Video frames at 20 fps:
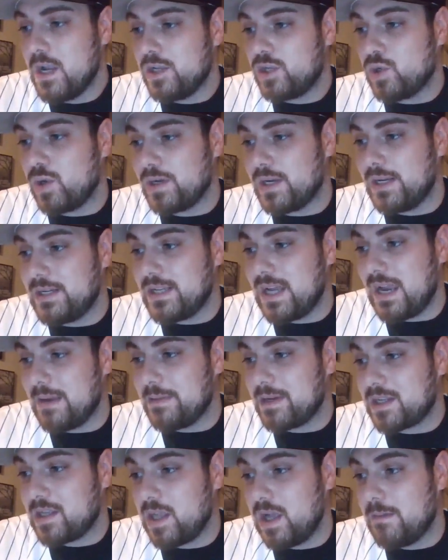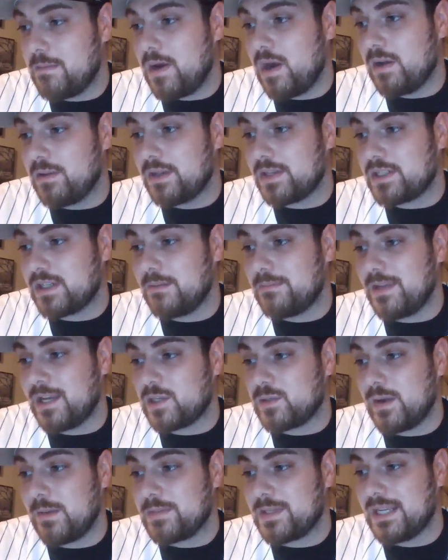Join our Diamond Club on the
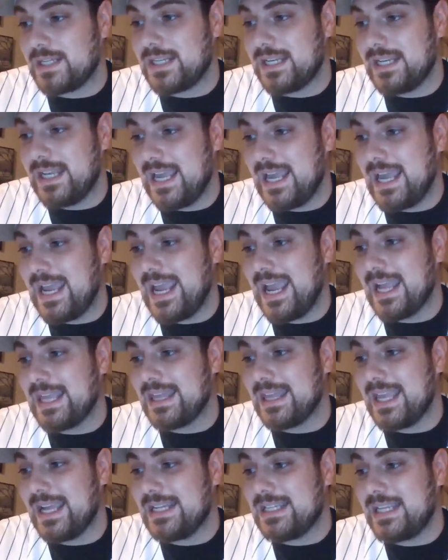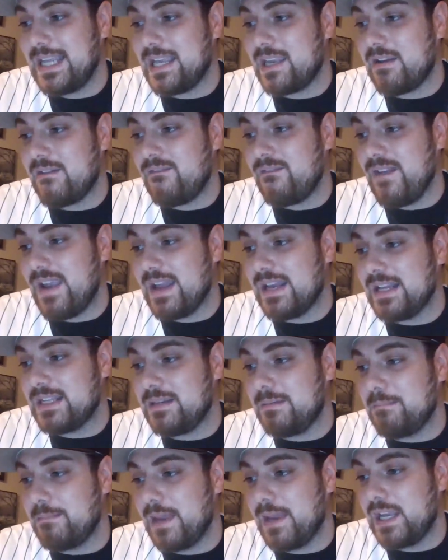Subtext website today, and let's take your
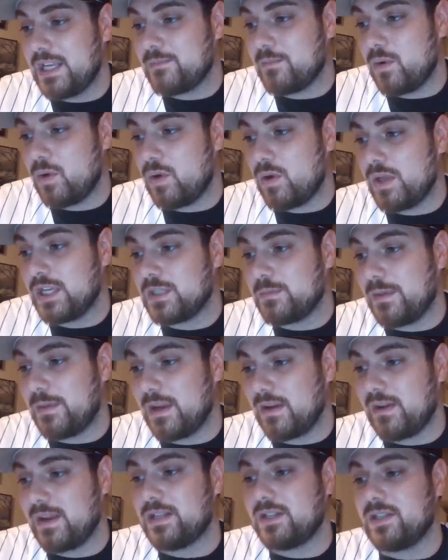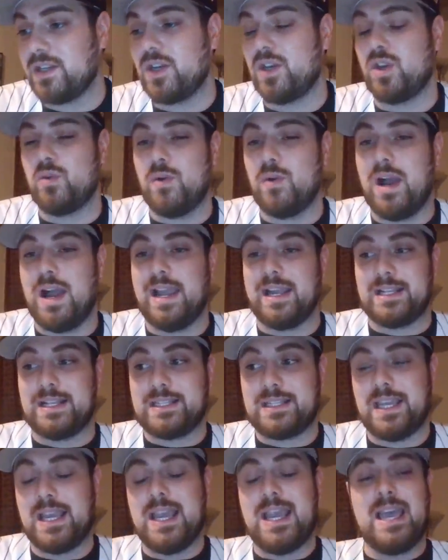fantasy baseball experience to new
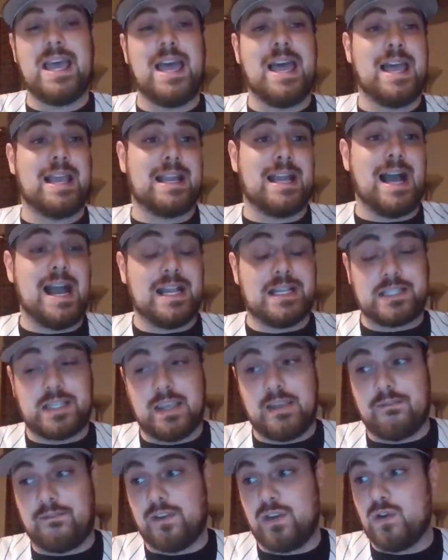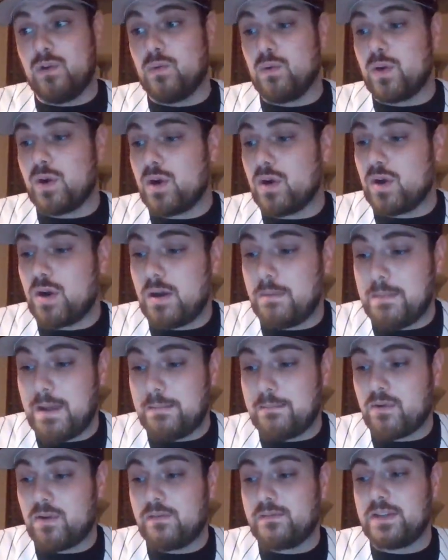heights. And guys, if you were a
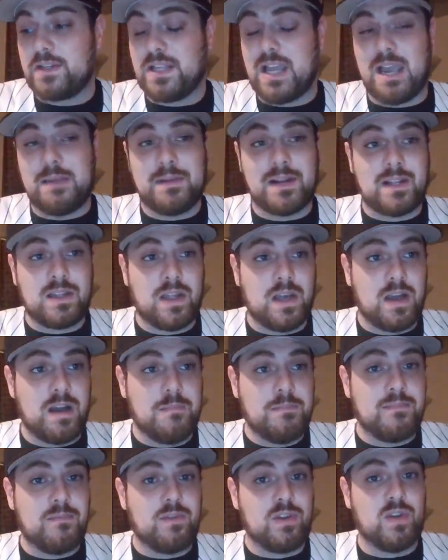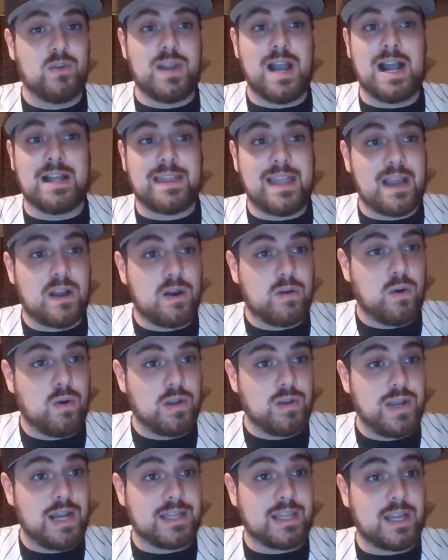member of the Diamond Club, you got that
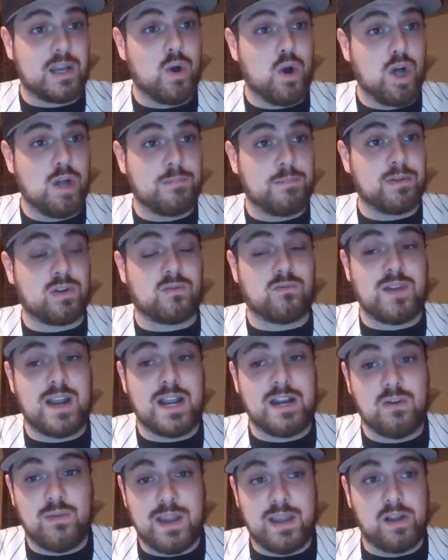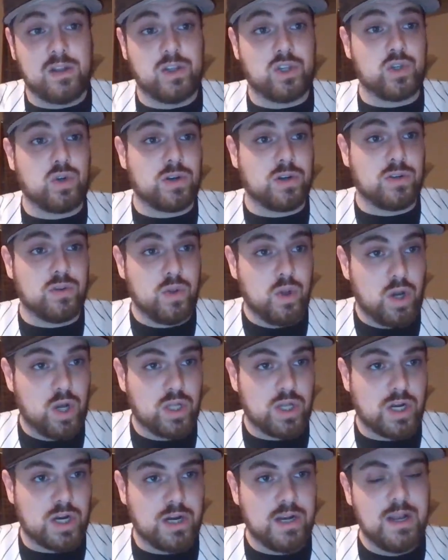call-up alert right away on Jordan
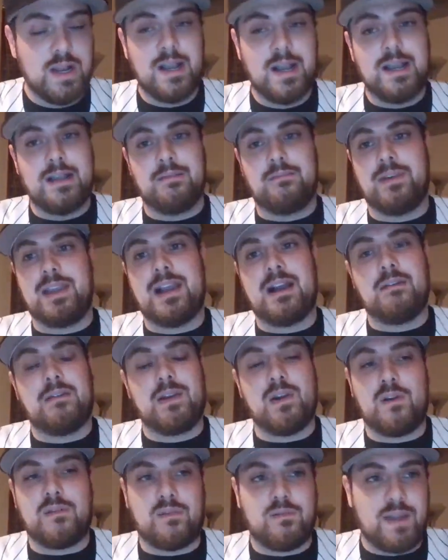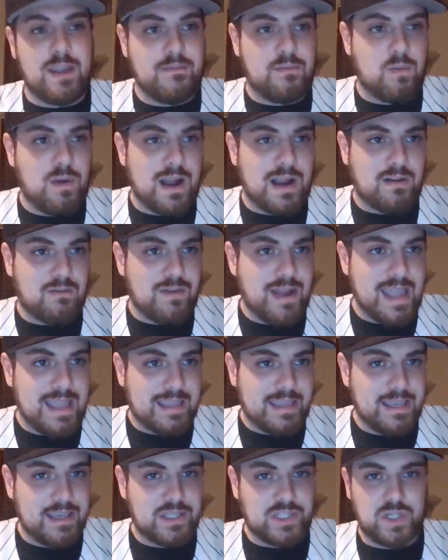Lawlar. We offer waiver wire
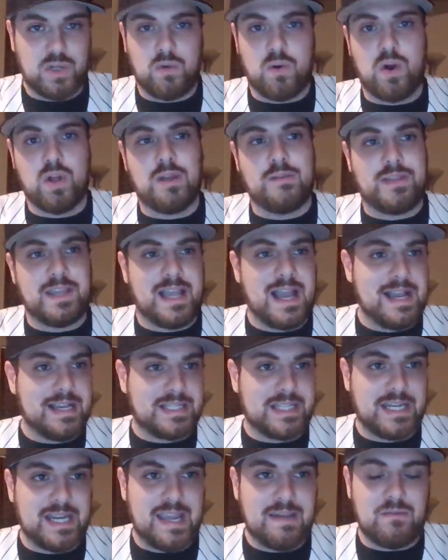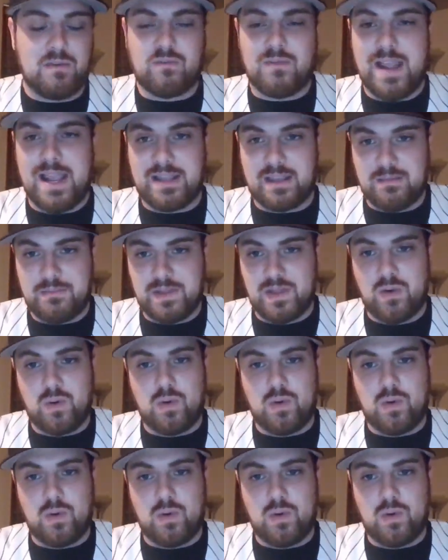rankings. You know, all of the guys today, will rank them in